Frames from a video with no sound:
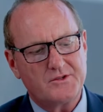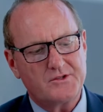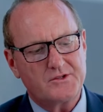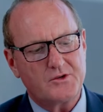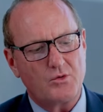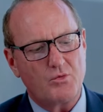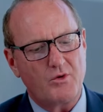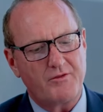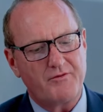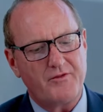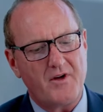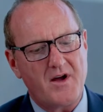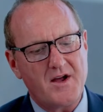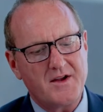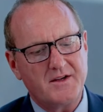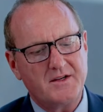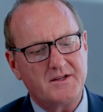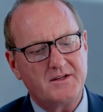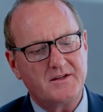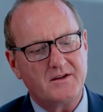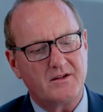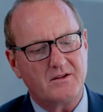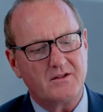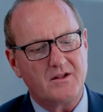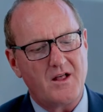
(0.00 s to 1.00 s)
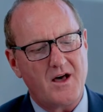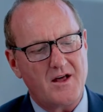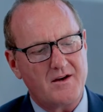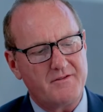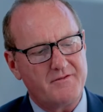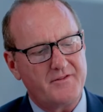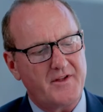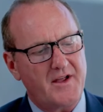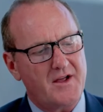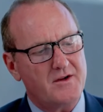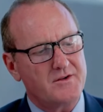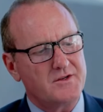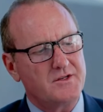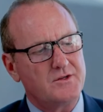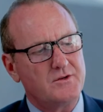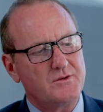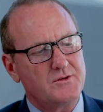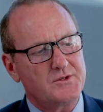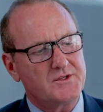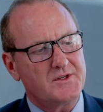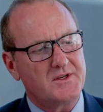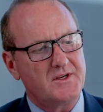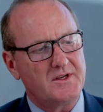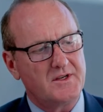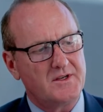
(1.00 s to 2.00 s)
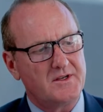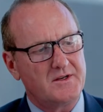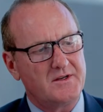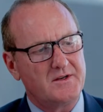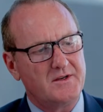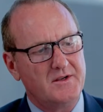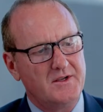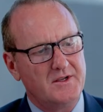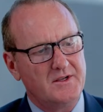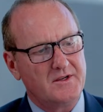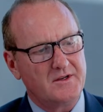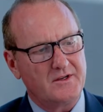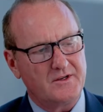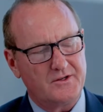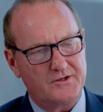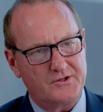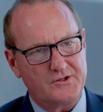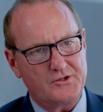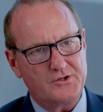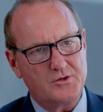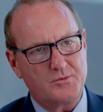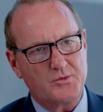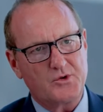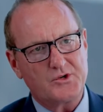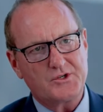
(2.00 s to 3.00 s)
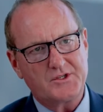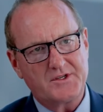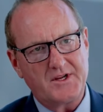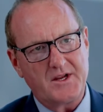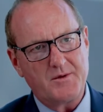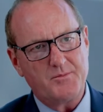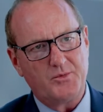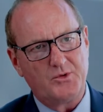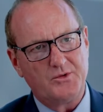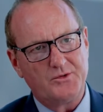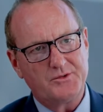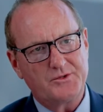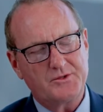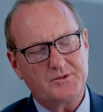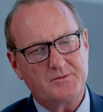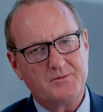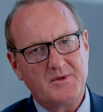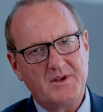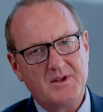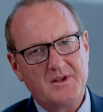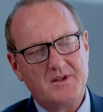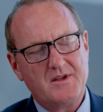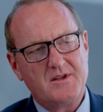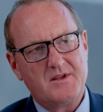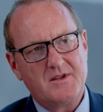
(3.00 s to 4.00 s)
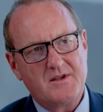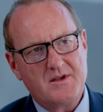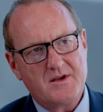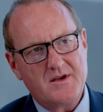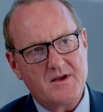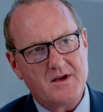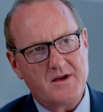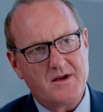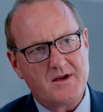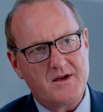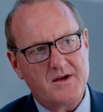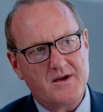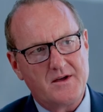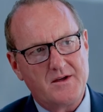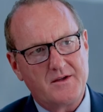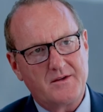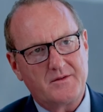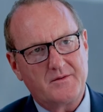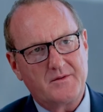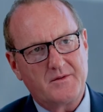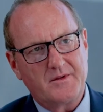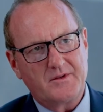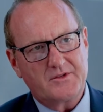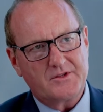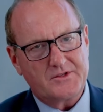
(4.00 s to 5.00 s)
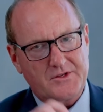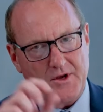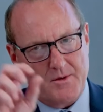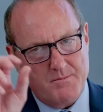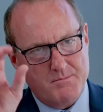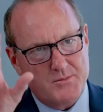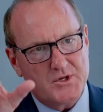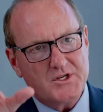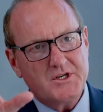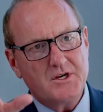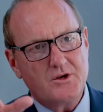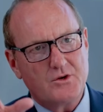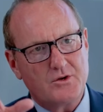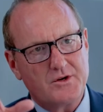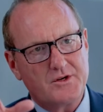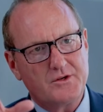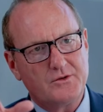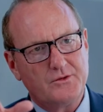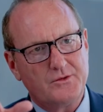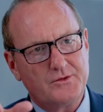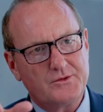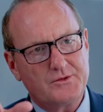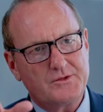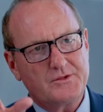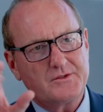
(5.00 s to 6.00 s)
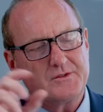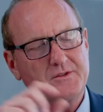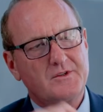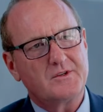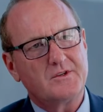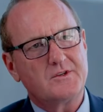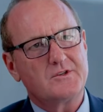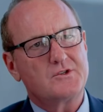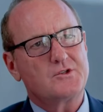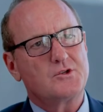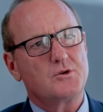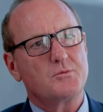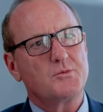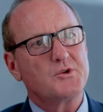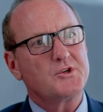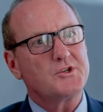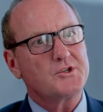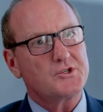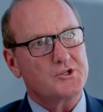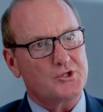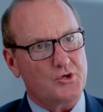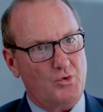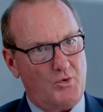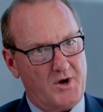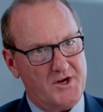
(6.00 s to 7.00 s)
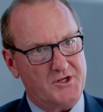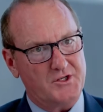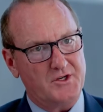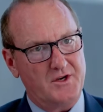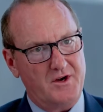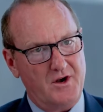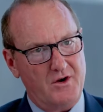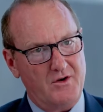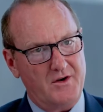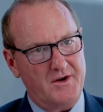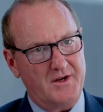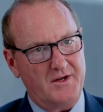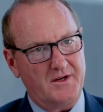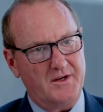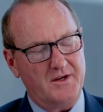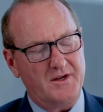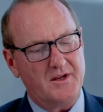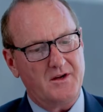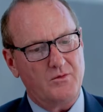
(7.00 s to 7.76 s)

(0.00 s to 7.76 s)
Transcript: So we're finding a lot of values in consumer staples, some materials, consumer discretionary.